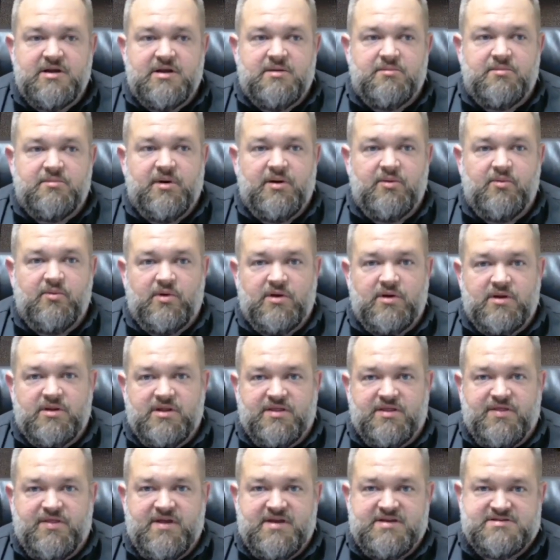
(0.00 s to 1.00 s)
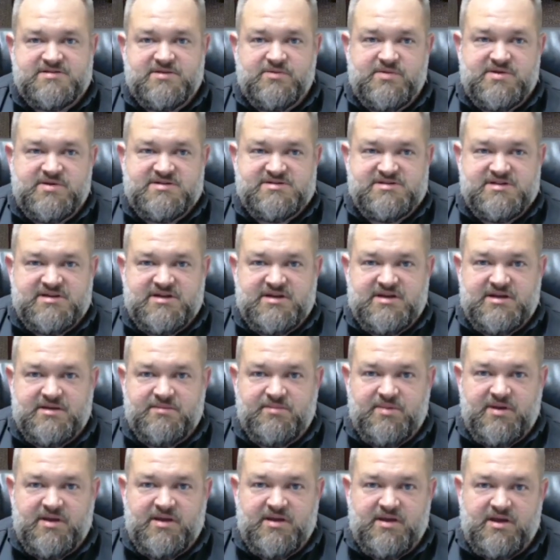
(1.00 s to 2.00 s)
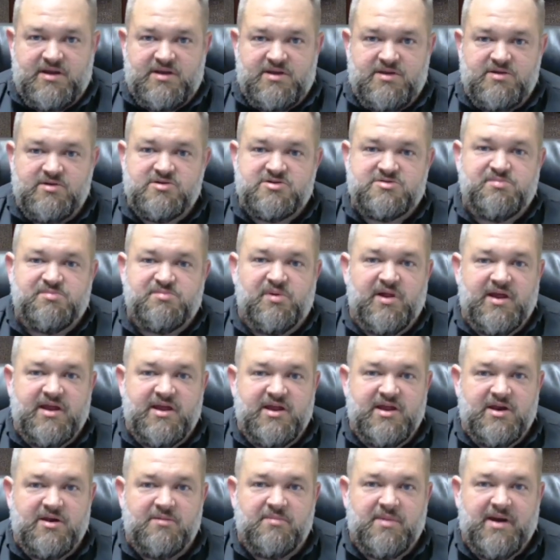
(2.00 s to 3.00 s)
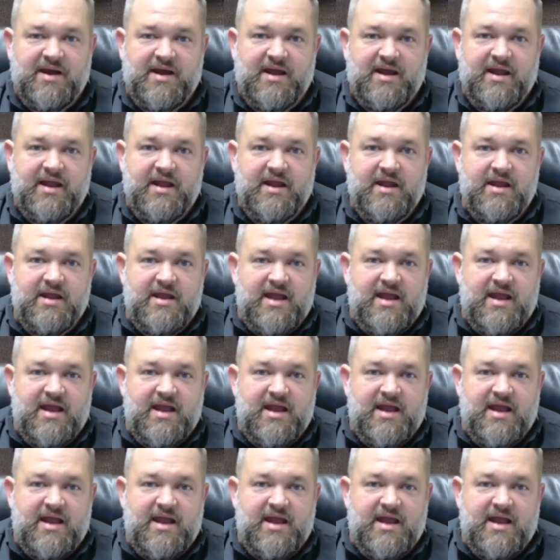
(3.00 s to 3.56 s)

But one of the things that we see being a huge play here by